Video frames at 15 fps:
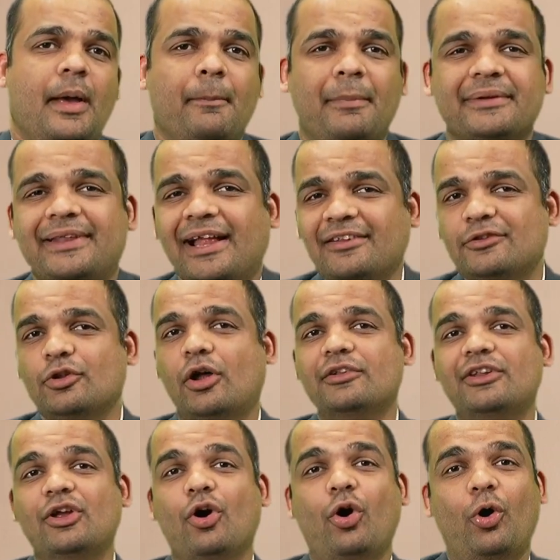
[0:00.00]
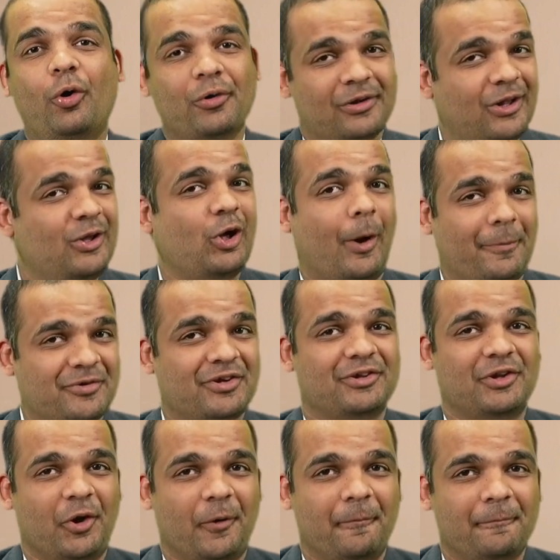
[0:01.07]
But that's not the only option,
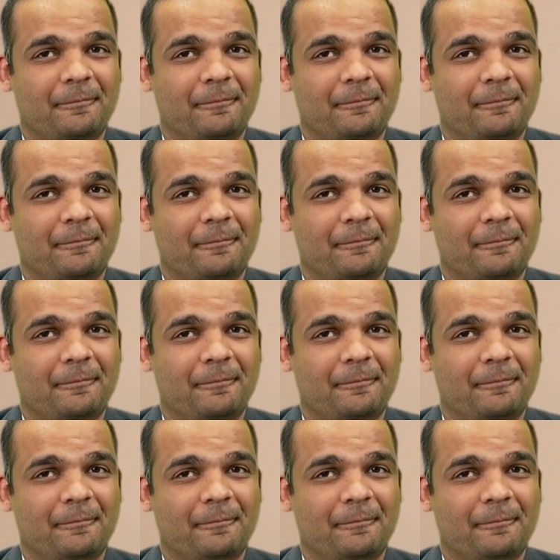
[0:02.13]
though.